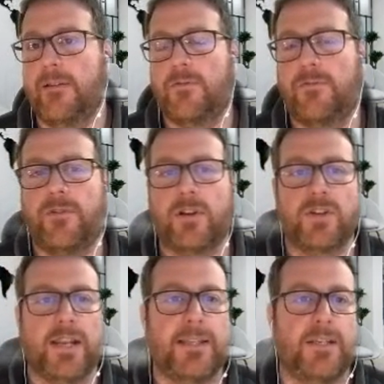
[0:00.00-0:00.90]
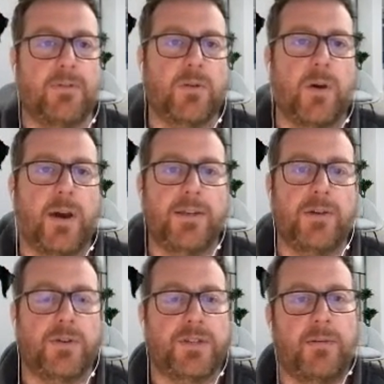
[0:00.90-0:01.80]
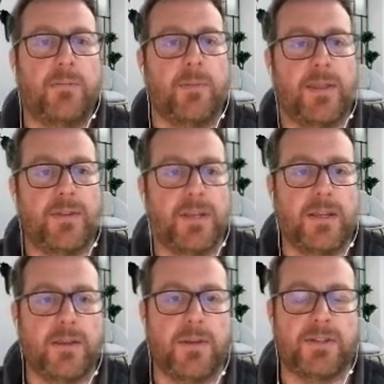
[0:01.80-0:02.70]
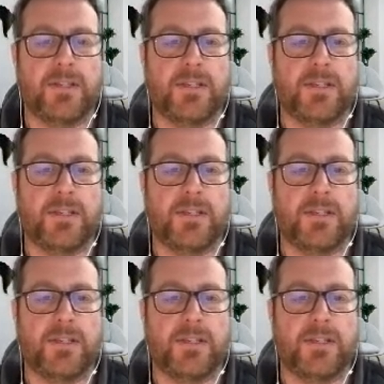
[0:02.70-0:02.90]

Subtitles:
functionality required in order to implement the business